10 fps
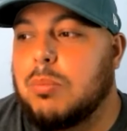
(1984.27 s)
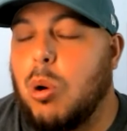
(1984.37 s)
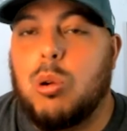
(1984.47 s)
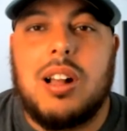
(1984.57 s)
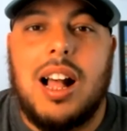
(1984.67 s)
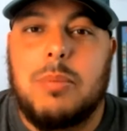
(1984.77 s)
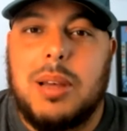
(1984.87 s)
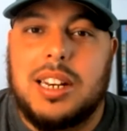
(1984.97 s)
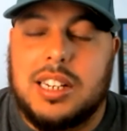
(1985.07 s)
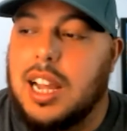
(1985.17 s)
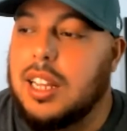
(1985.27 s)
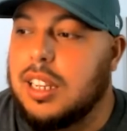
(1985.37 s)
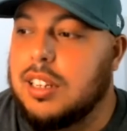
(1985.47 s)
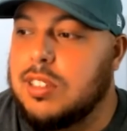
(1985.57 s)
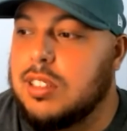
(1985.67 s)
Mortal Kombat
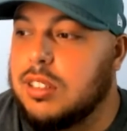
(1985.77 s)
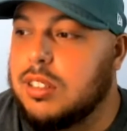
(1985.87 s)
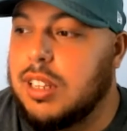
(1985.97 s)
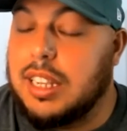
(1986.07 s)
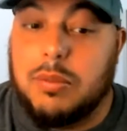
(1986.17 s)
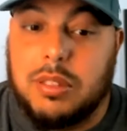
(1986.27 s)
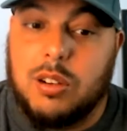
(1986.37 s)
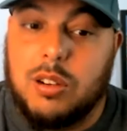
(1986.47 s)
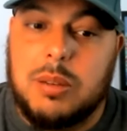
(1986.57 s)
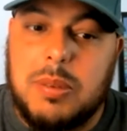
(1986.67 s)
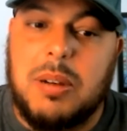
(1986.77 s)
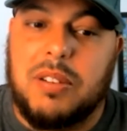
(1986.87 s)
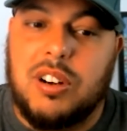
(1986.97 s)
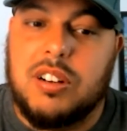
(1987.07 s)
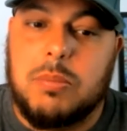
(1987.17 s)
Annihilation, like literally me and my
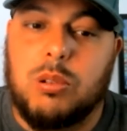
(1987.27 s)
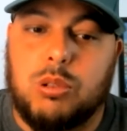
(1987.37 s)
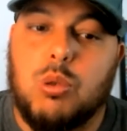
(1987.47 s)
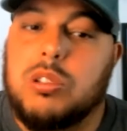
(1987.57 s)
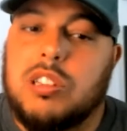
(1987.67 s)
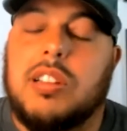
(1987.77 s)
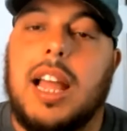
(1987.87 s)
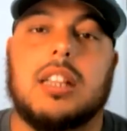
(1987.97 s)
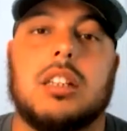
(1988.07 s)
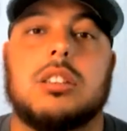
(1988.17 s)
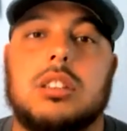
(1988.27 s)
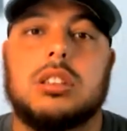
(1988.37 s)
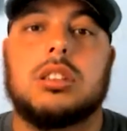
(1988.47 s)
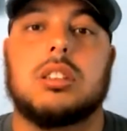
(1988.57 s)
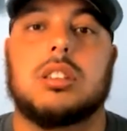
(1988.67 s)
friends in middle school were just like,
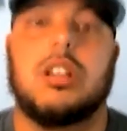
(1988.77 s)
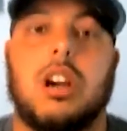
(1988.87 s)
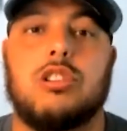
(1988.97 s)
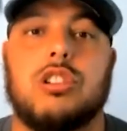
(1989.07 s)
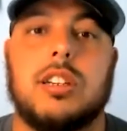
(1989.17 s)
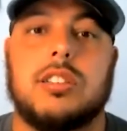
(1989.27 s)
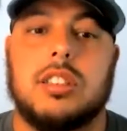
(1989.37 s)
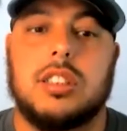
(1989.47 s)
are you serious?